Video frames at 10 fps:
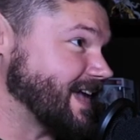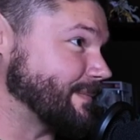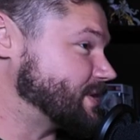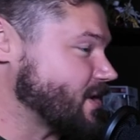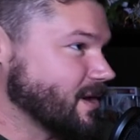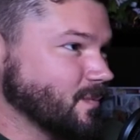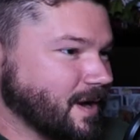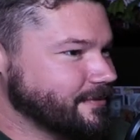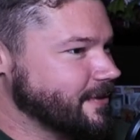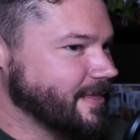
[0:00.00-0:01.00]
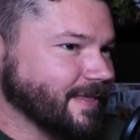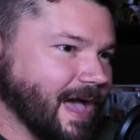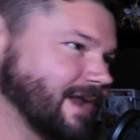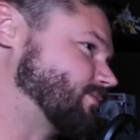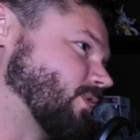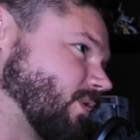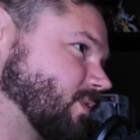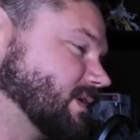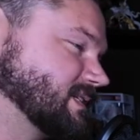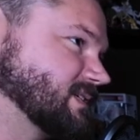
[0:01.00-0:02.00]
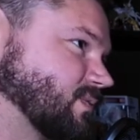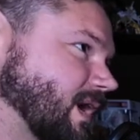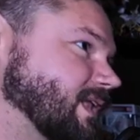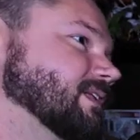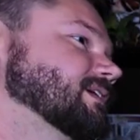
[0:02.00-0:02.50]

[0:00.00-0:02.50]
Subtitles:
damage on whatever that roll was as well.